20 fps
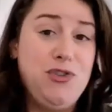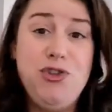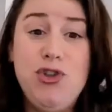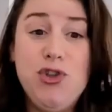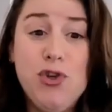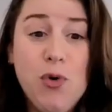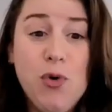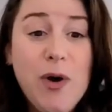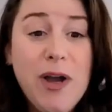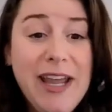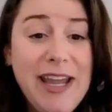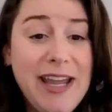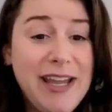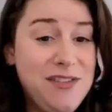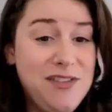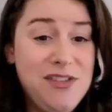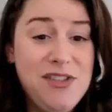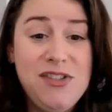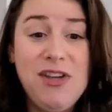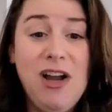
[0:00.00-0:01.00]
joy
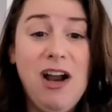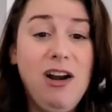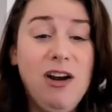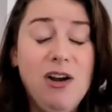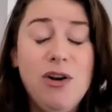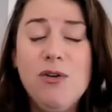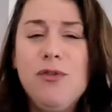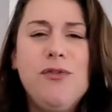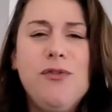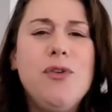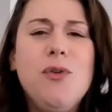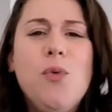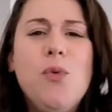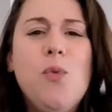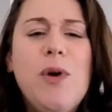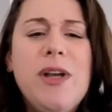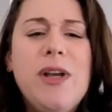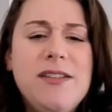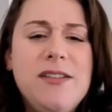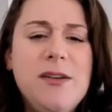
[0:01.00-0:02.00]
and sorrow, for
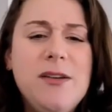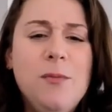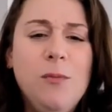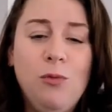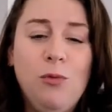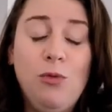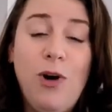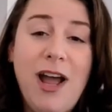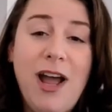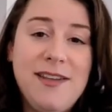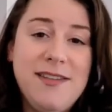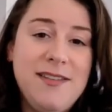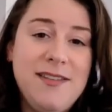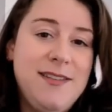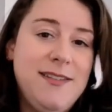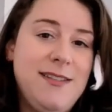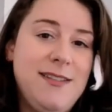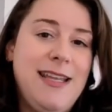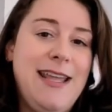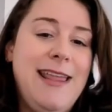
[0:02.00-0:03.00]
wisdom
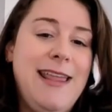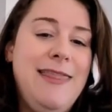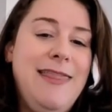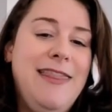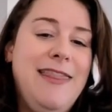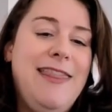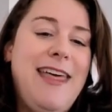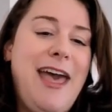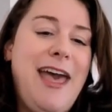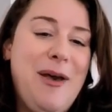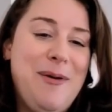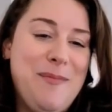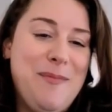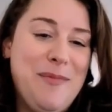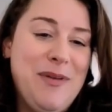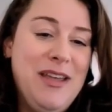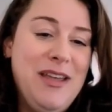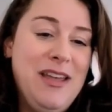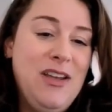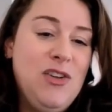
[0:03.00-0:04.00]
rests in
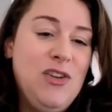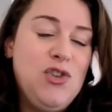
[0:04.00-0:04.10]
them,